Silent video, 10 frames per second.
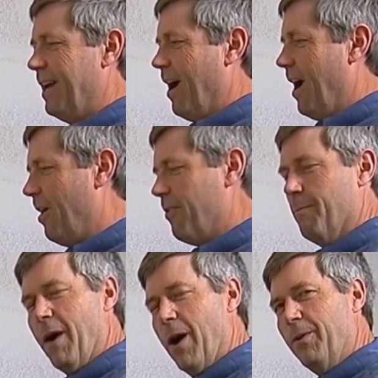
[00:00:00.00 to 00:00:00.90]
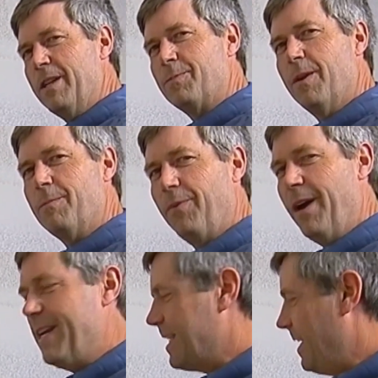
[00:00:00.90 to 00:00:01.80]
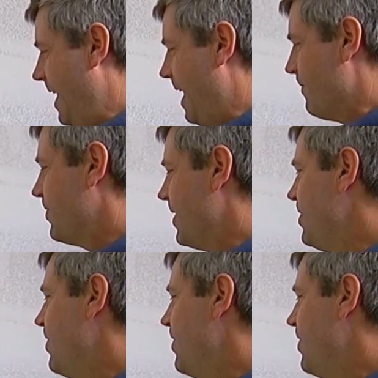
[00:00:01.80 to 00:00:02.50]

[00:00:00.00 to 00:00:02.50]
All the moldings put in place, everything